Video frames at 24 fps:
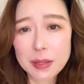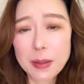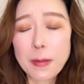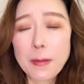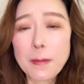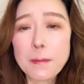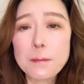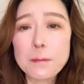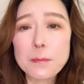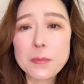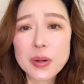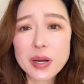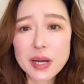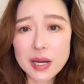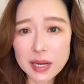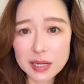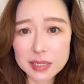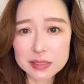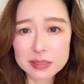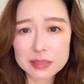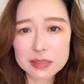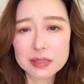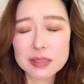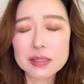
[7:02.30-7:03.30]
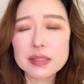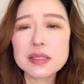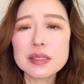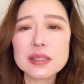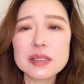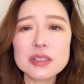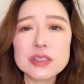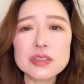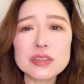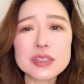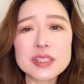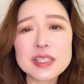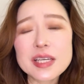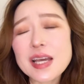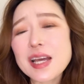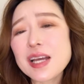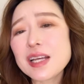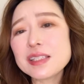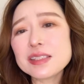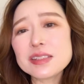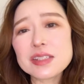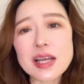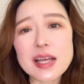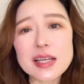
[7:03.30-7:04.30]
but you
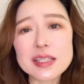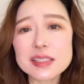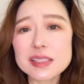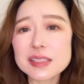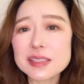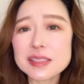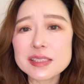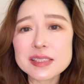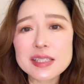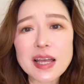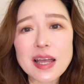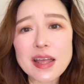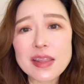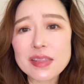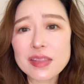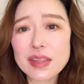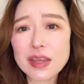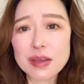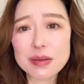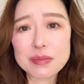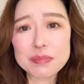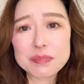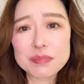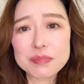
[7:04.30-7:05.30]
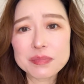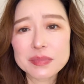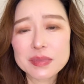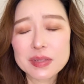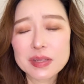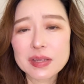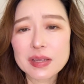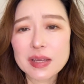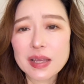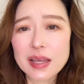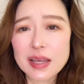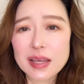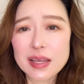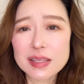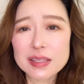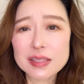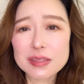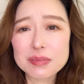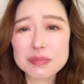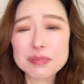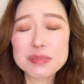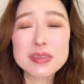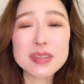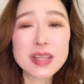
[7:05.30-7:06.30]
can't understand them and
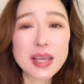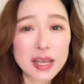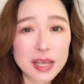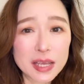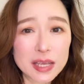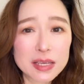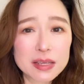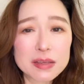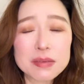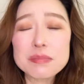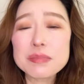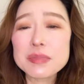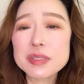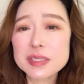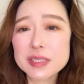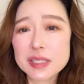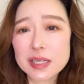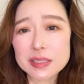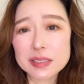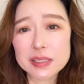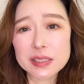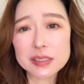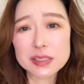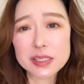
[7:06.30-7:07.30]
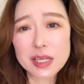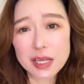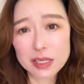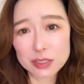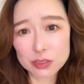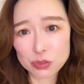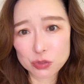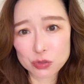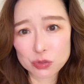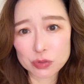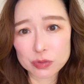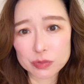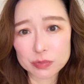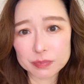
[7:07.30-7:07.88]
they misunderstand you.